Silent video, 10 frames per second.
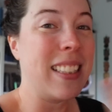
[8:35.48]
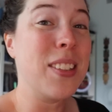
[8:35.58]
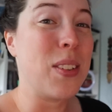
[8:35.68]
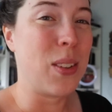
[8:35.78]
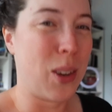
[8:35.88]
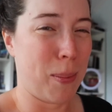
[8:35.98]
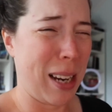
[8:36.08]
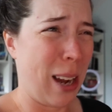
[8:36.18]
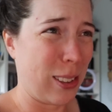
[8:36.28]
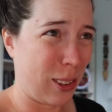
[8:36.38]
need to determine
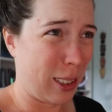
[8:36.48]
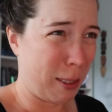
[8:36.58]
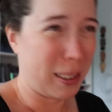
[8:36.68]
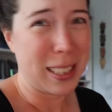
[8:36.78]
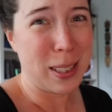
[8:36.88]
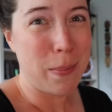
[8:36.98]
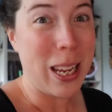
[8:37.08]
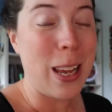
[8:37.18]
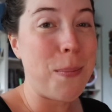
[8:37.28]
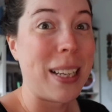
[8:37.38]
how short I want it to
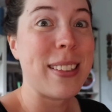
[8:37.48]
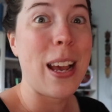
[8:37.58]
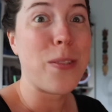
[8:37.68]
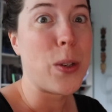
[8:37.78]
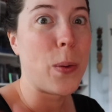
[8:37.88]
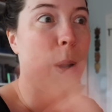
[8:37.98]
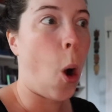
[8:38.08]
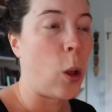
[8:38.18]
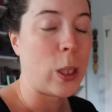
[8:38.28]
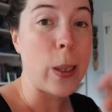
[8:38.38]
be, and because I have to do it
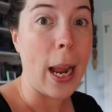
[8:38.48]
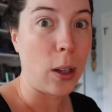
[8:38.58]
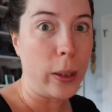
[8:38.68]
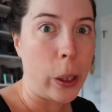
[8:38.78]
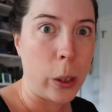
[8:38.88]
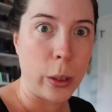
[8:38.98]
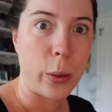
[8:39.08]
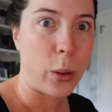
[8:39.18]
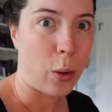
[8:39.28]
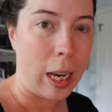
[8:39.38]
all entirely on the
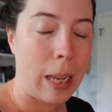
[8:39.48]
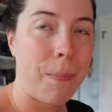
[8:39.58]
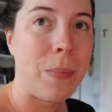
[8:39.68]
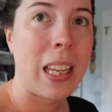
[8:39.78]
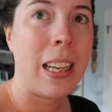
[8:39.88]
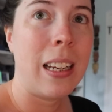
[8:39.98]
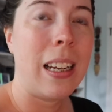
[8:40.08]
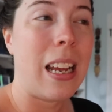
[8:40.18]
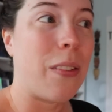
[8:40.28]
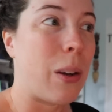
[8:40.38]
stream,
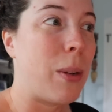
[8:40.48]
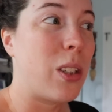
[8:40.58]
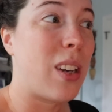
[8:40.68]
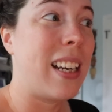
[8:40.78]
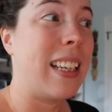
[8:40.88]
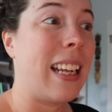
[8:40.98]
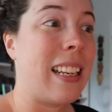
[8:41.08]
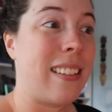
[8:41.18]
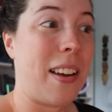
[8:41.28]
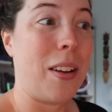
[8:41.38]
if I want to try to get
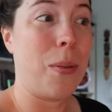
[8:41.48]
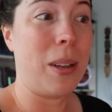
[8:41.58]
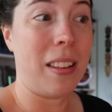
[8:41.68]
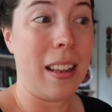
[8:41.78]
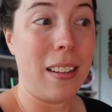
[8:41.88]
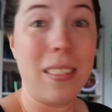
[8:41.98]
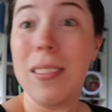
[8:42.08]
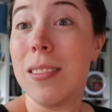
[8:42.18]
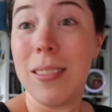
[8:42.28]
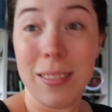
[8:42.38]
it done within a